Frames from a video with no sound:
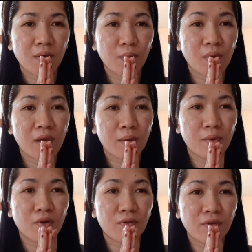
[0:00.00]
we have
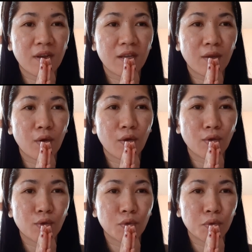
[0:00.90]
our flight going
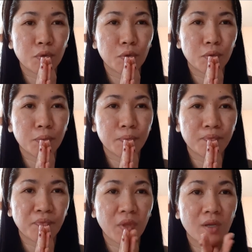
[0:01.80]
to
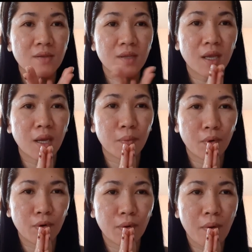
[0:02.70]

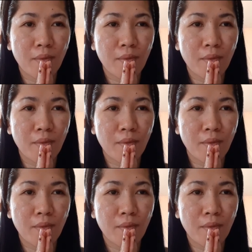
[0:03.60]
Singapore.